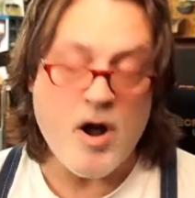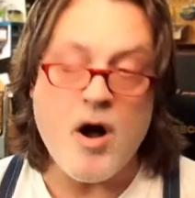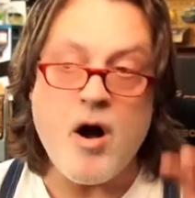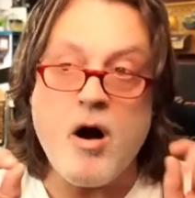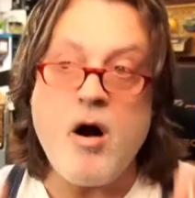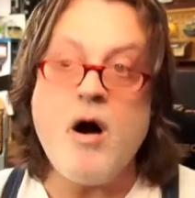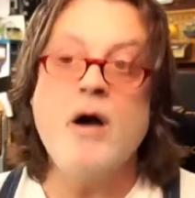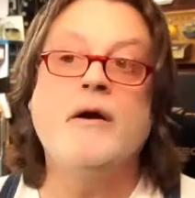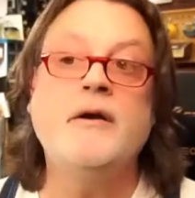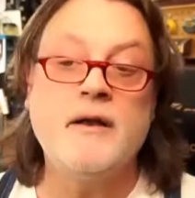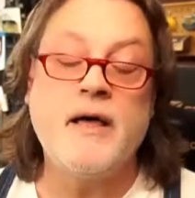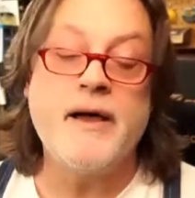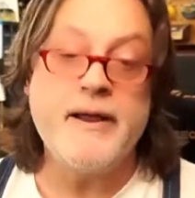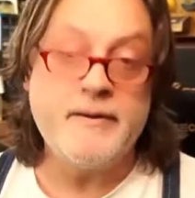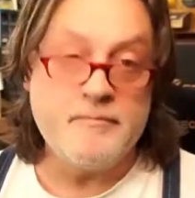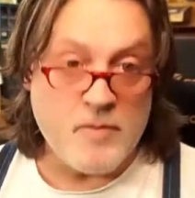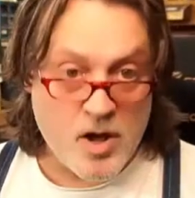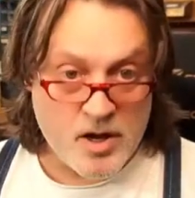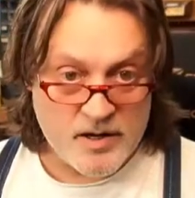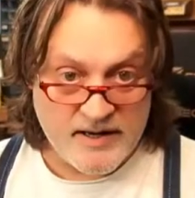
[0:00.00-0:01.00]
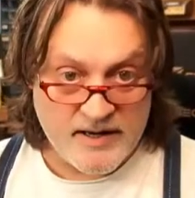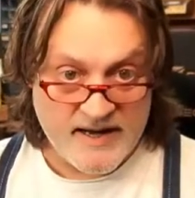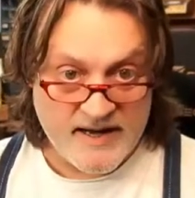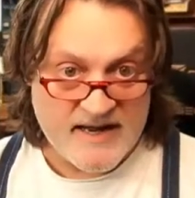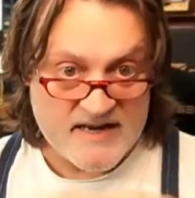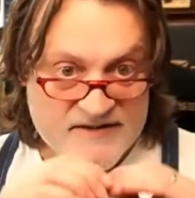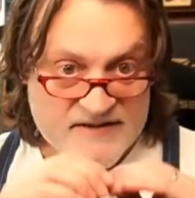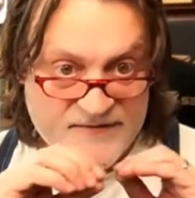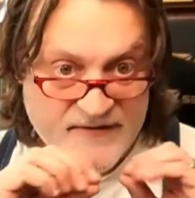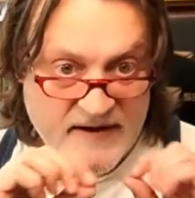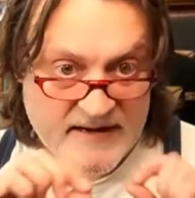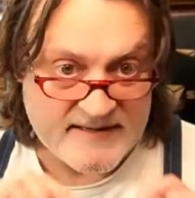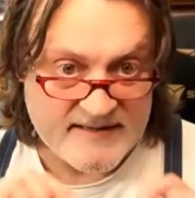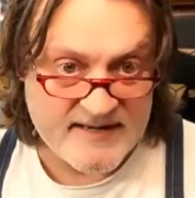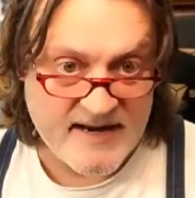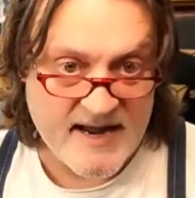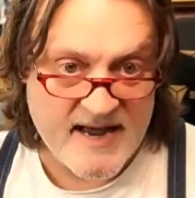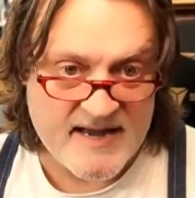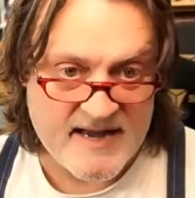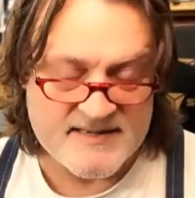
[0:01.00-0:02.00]
Online modeling is
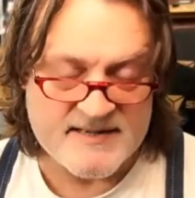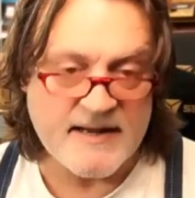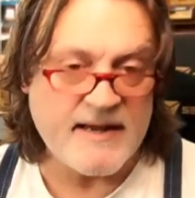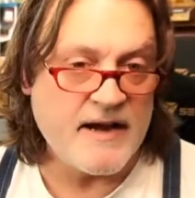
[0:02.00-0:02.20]
fantastic.